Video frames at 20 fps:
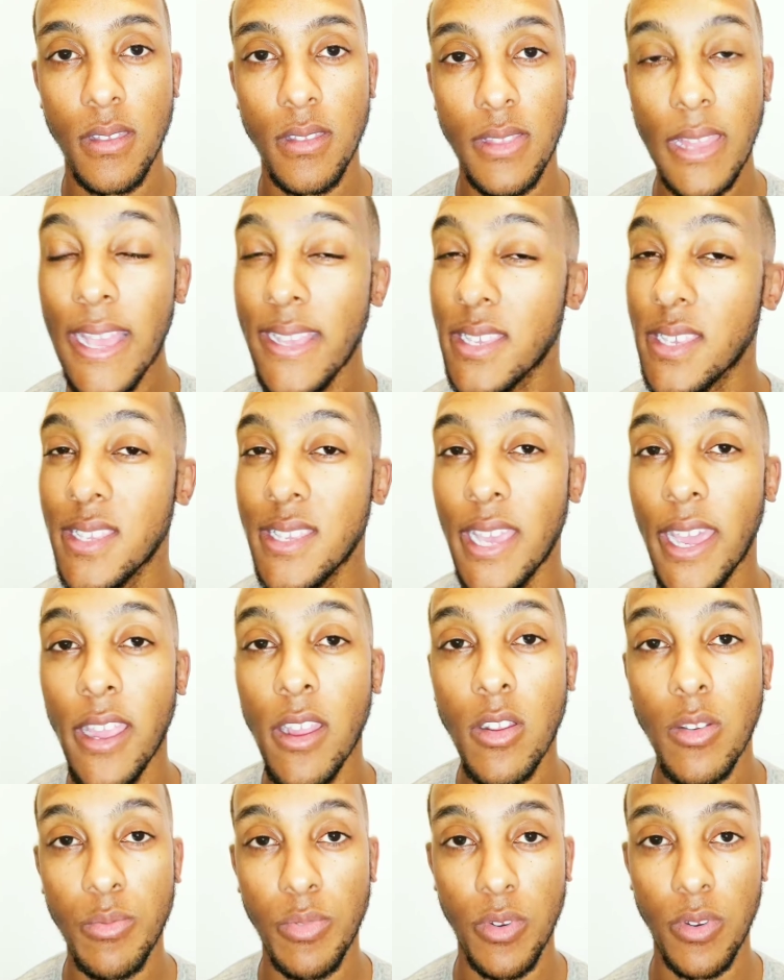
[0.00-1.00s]
That's
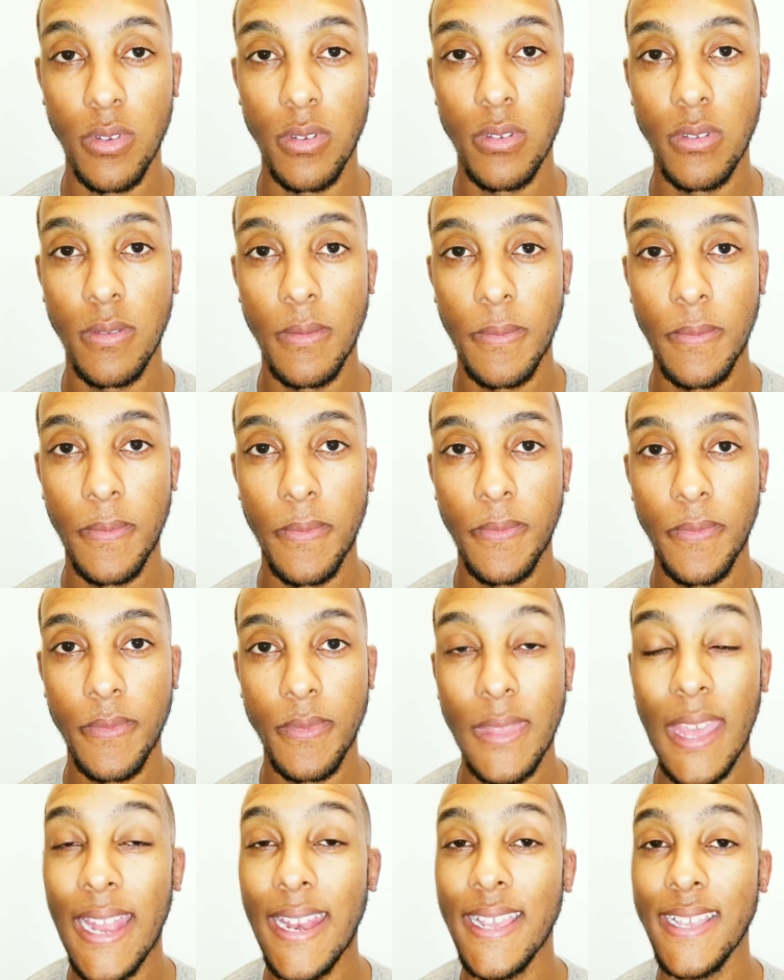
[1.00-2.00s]
terrible.
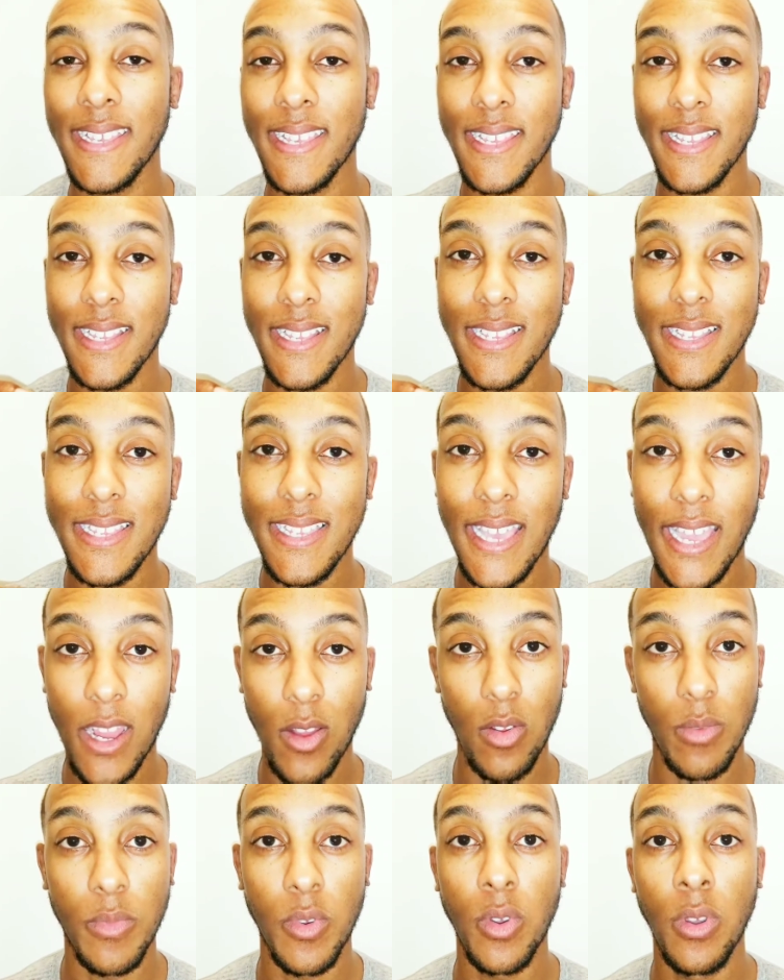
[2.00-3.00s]
That is
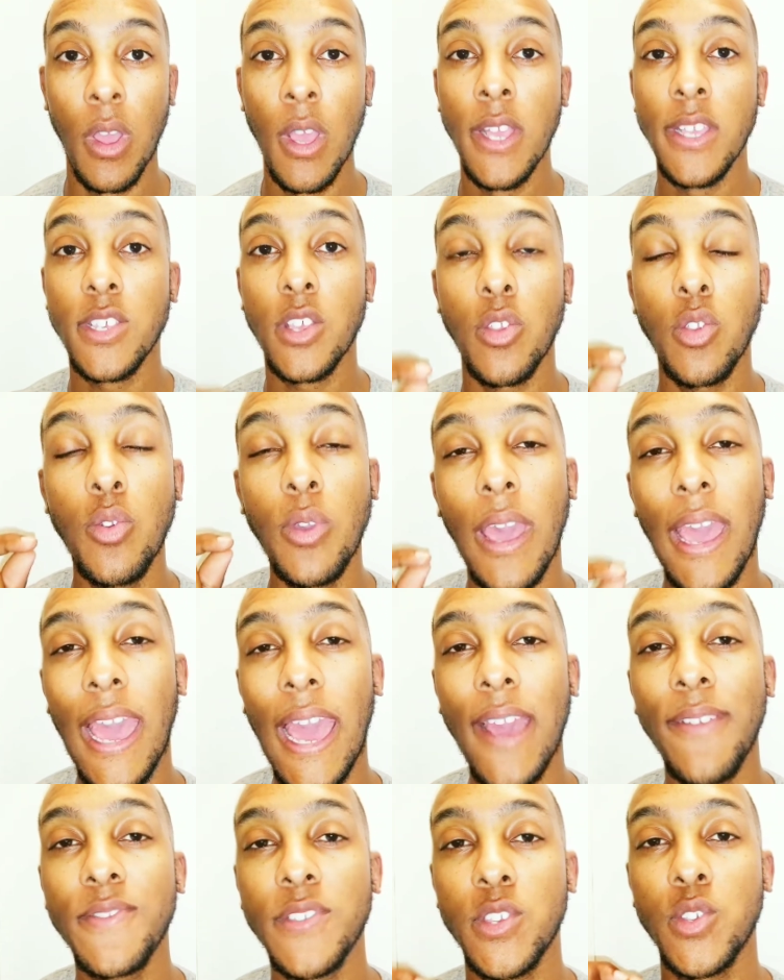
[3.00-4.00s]
terrible. So you
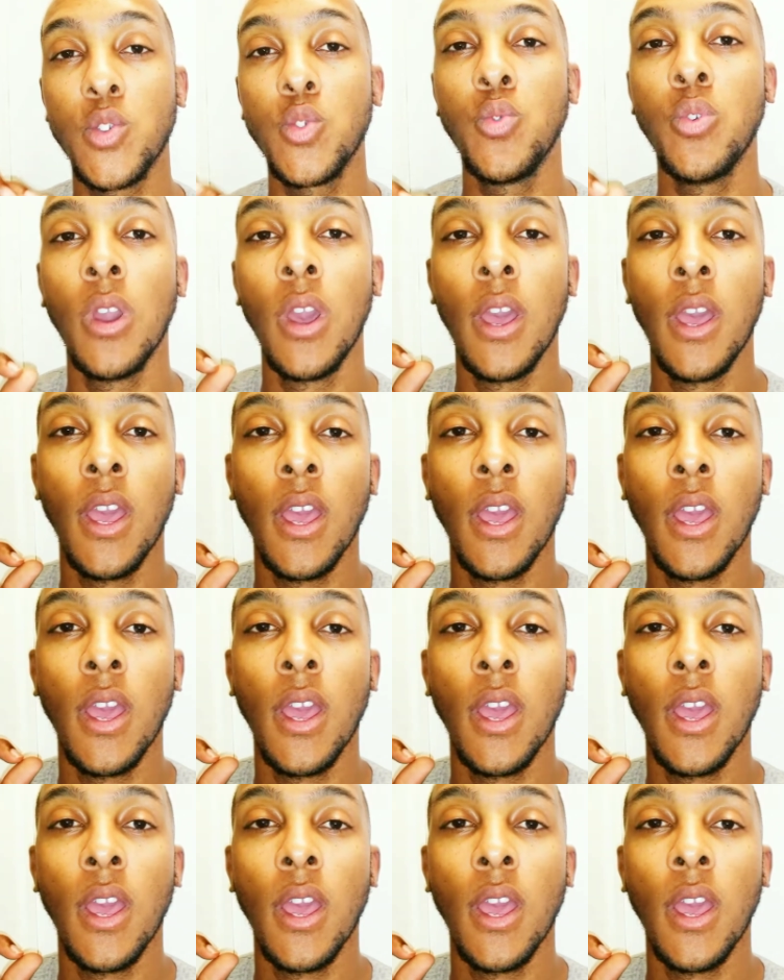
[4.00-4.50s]
have to